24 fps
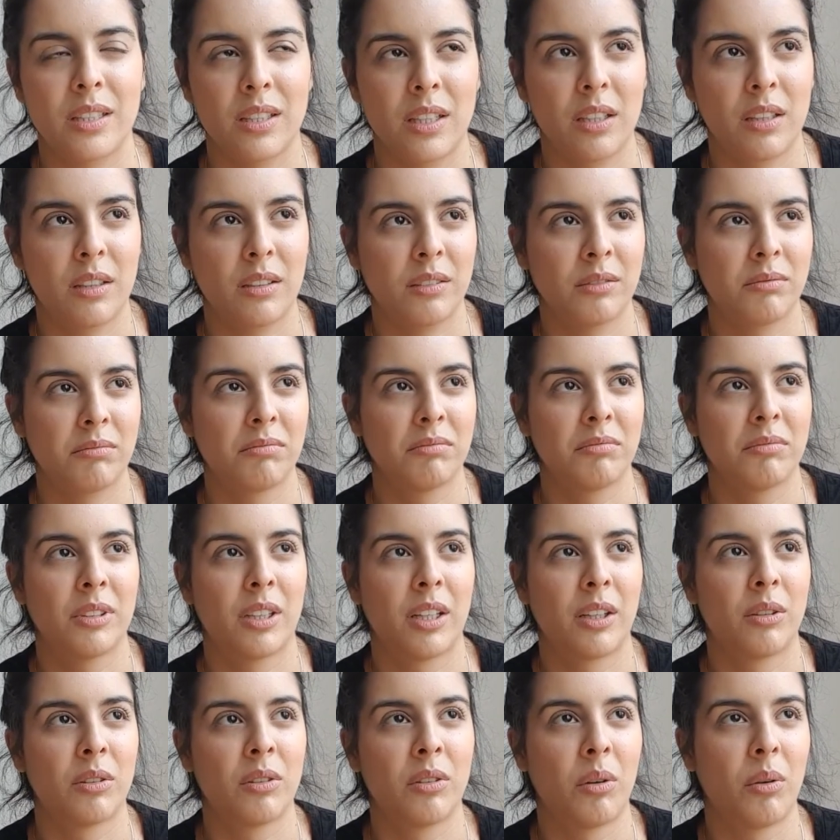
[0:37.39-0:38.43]
Like, I
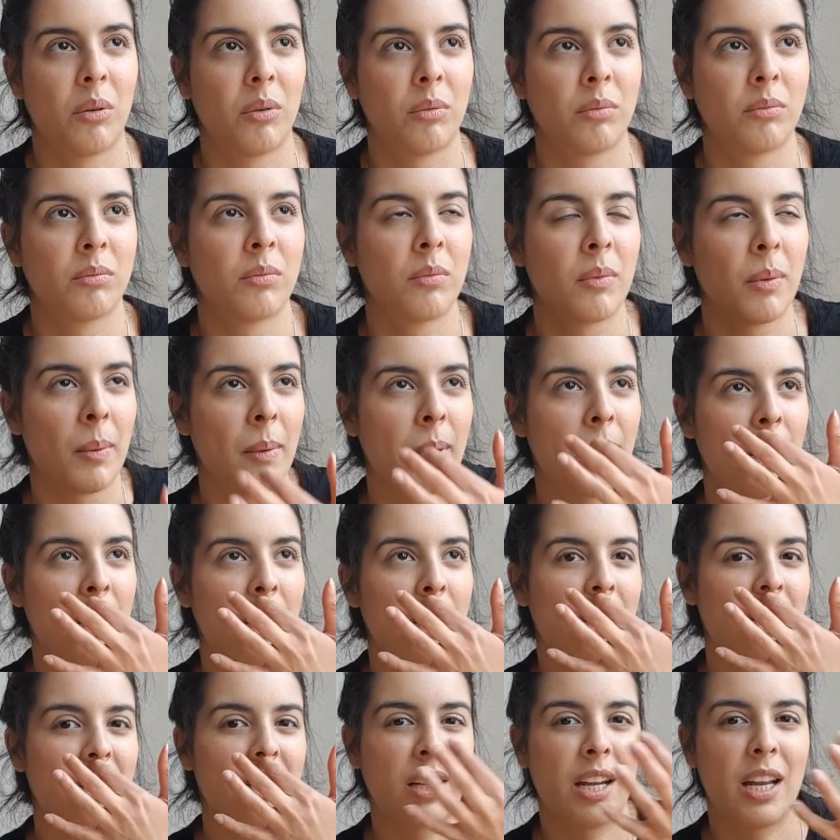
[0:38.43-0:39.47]
don't know.
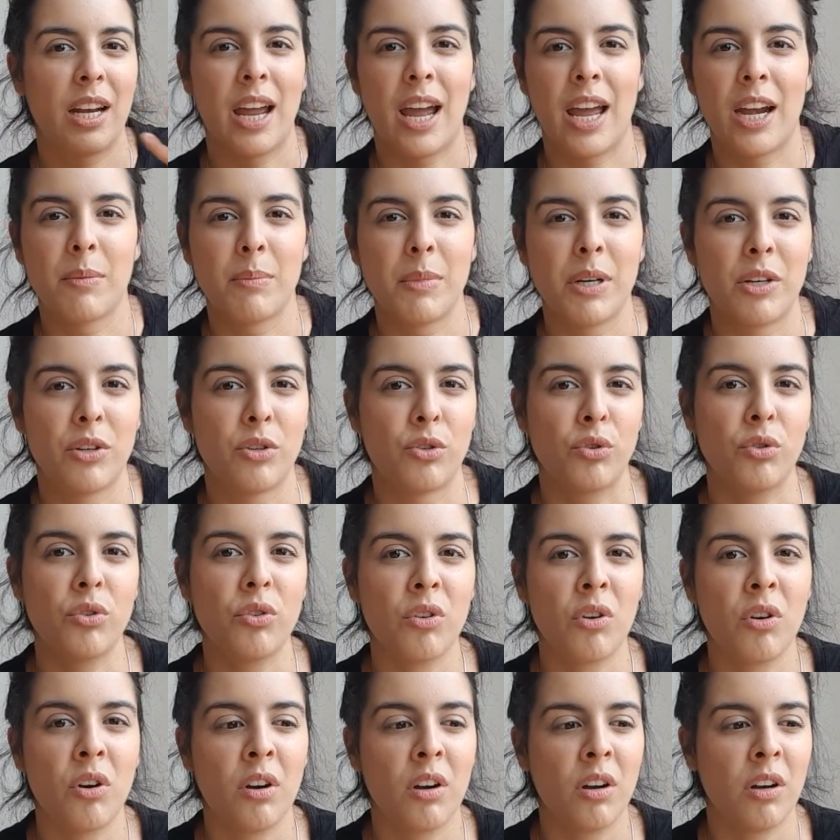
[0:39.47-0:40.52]
Just kind of had them in a
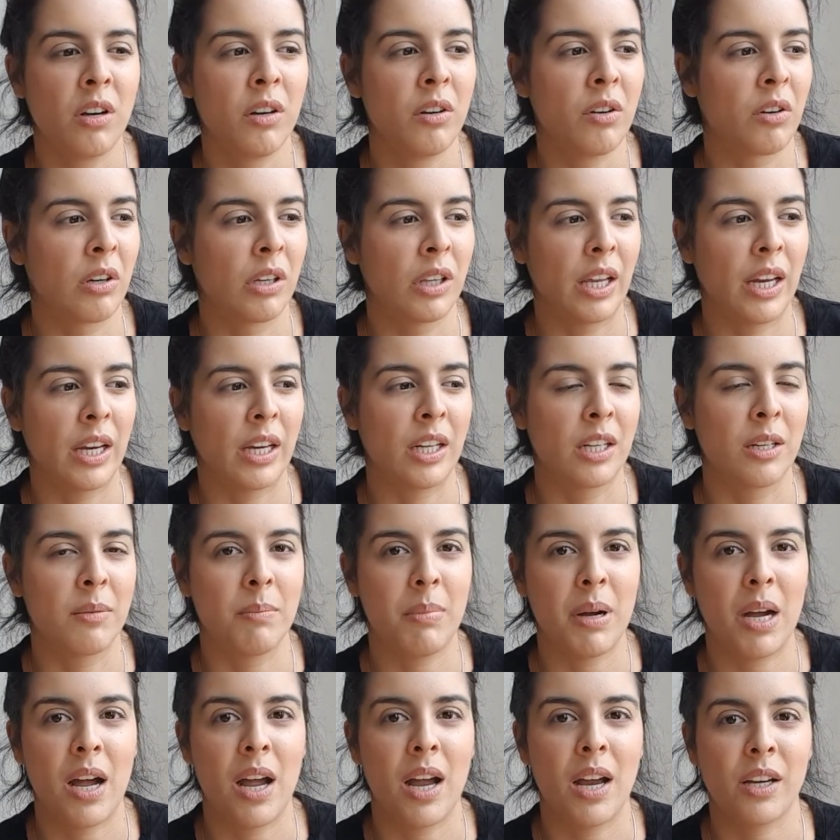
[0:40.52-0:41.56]
drawer or like in a
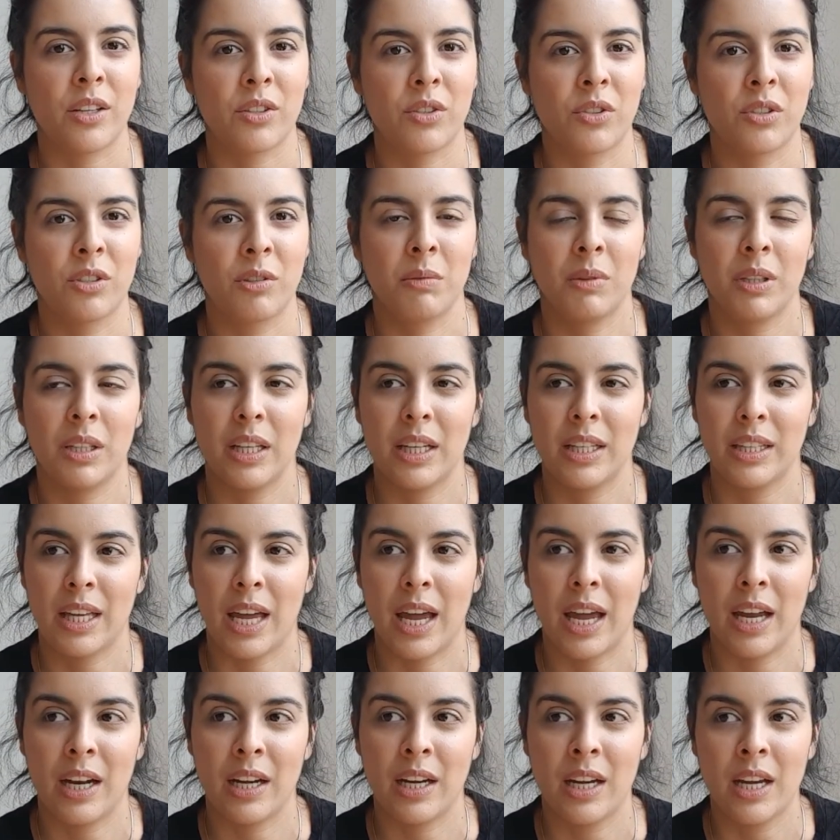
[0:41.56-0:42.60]
box or something like
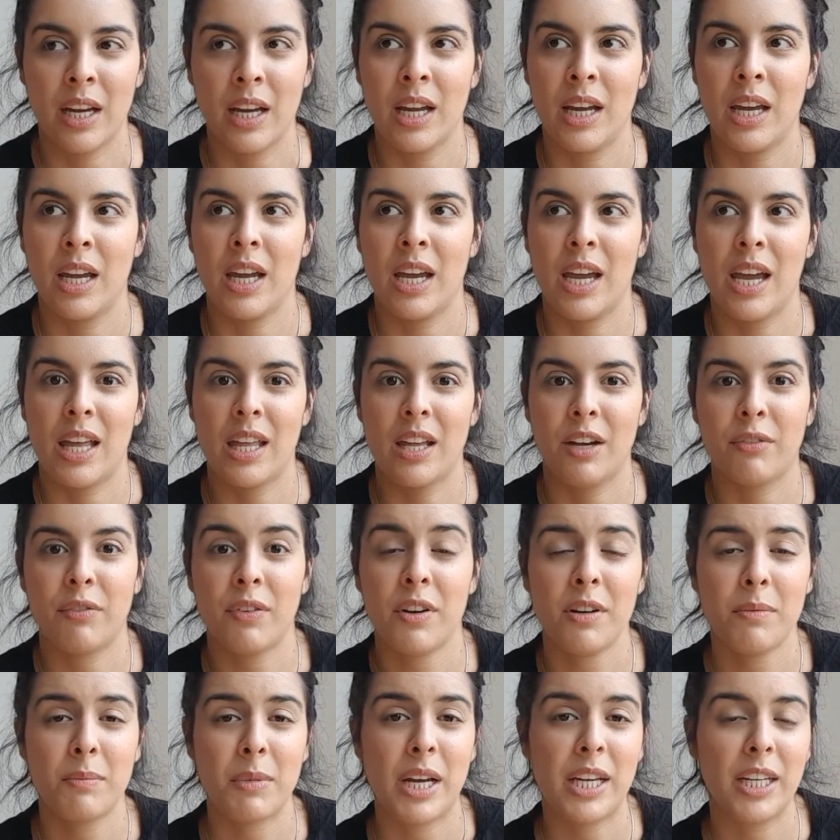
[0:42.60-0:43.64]
that. And then a
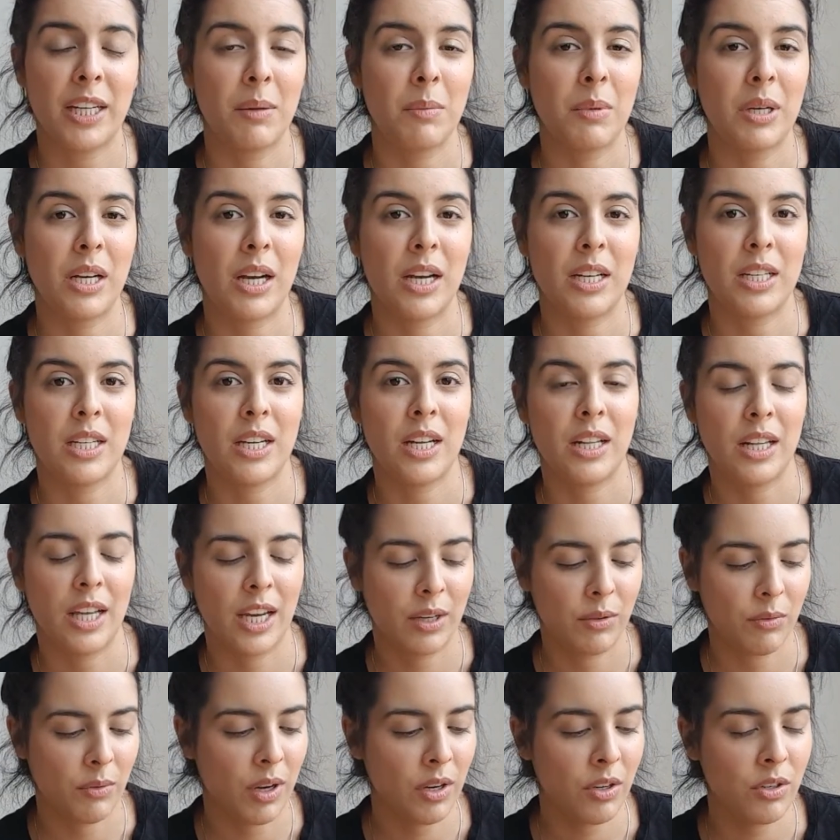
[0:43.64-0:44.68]
friend of mine gave me an idea,
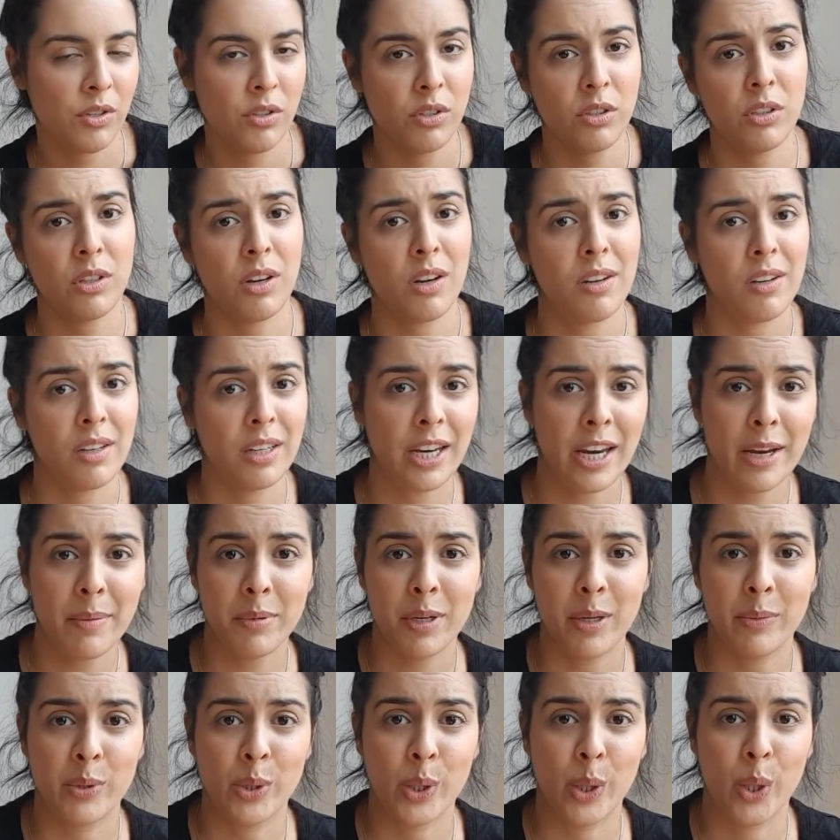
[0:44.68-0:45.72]
like, why don't you start a
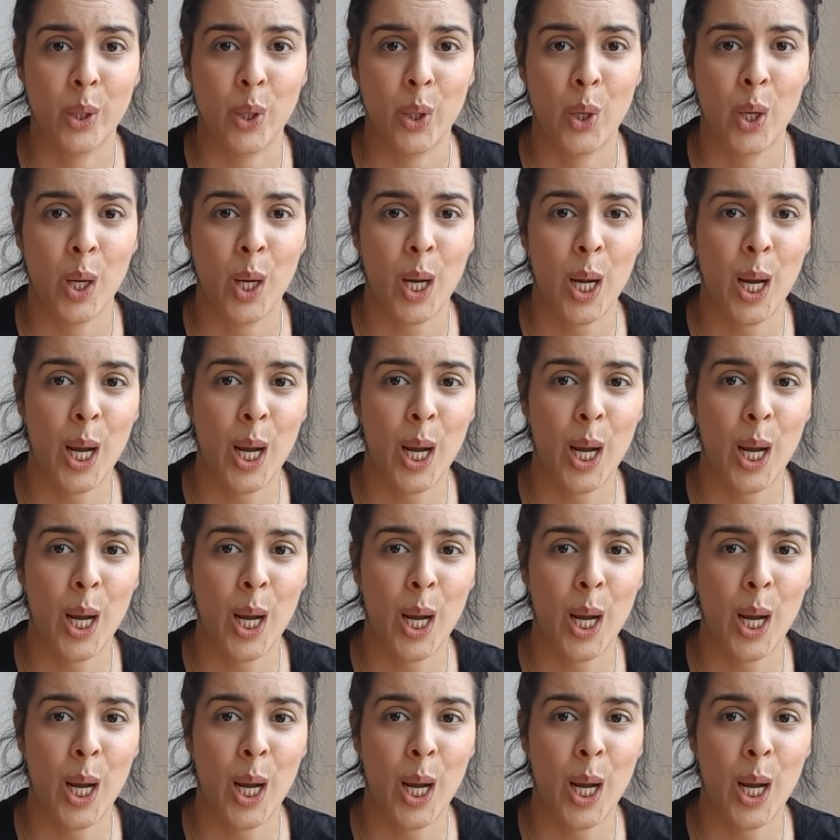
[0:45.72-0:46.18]
K-pop journal?